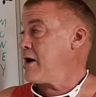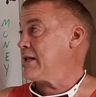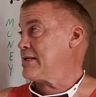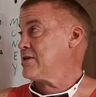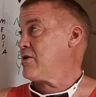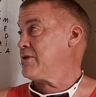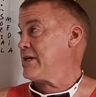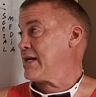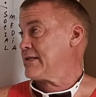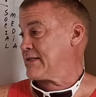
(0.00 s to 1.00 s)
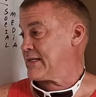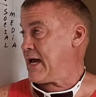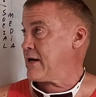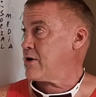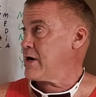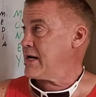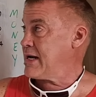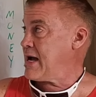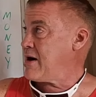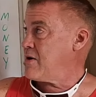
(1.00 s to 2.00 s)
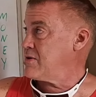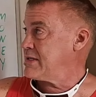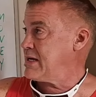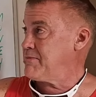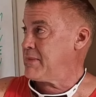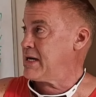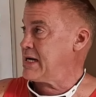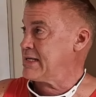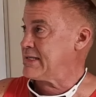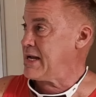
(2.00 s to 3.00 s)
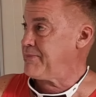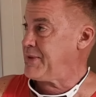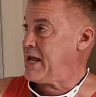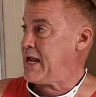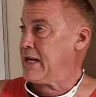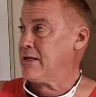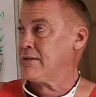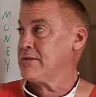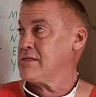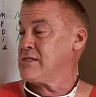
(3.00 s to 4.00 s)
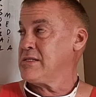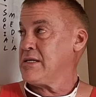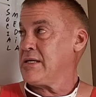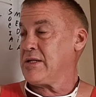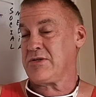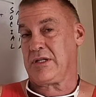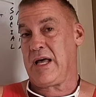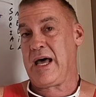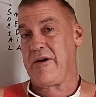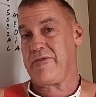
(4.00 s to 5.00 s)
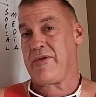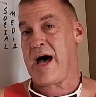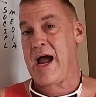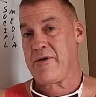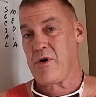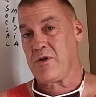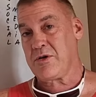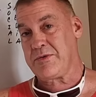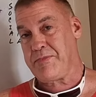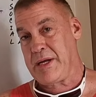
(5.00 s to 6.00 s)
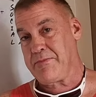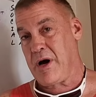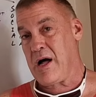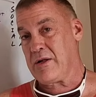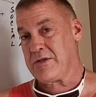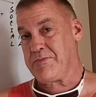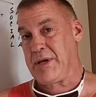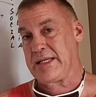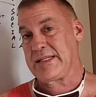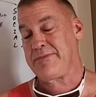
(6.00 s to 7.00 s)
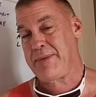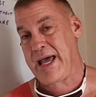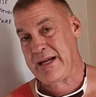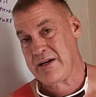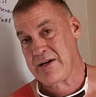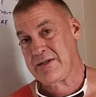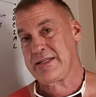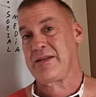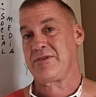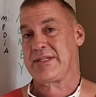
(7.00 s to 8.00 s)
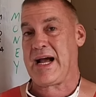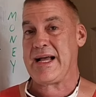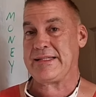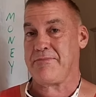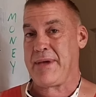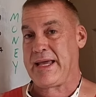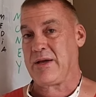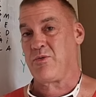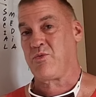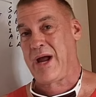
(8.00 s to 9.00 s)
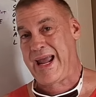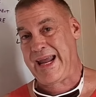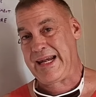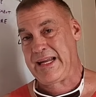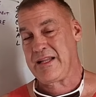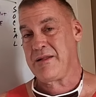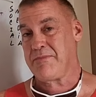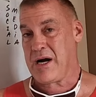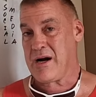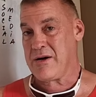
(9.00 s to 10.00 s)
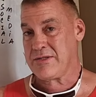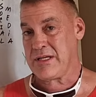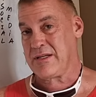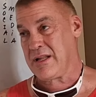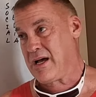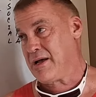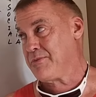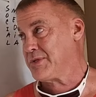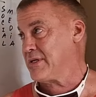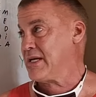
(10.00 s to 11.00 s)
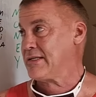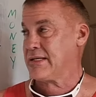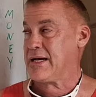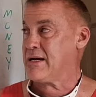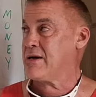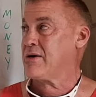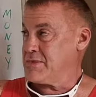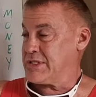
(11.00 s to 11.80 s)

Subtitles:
All right, let's go over the next category. Now, tip money, same thing. There's a lot of high rollers, big ballers, big spenders. There's guys that make it rain in the bars and clubs and disco.